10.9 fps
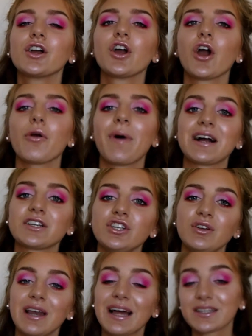go back
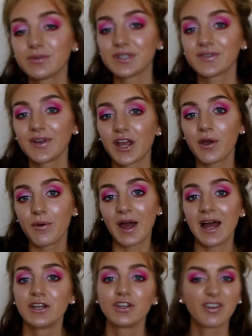to last week's video
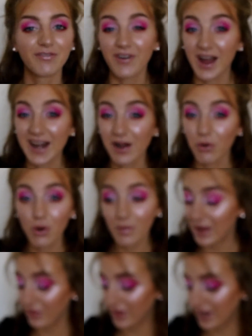and you can find out all
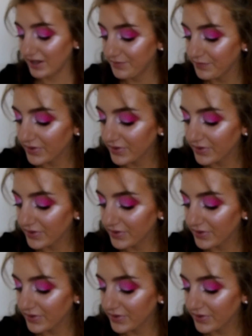about that.